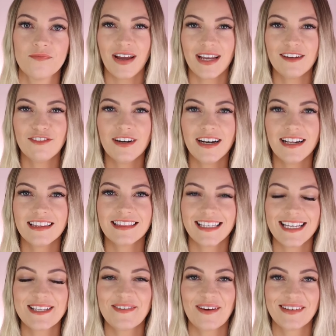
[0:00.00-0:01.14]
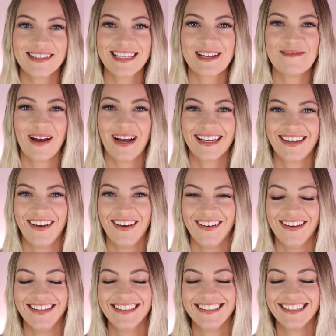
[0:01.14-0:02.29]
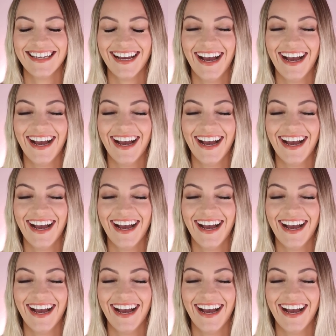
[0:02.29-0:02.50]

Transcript: Favorite and least favorite thing about Kurt?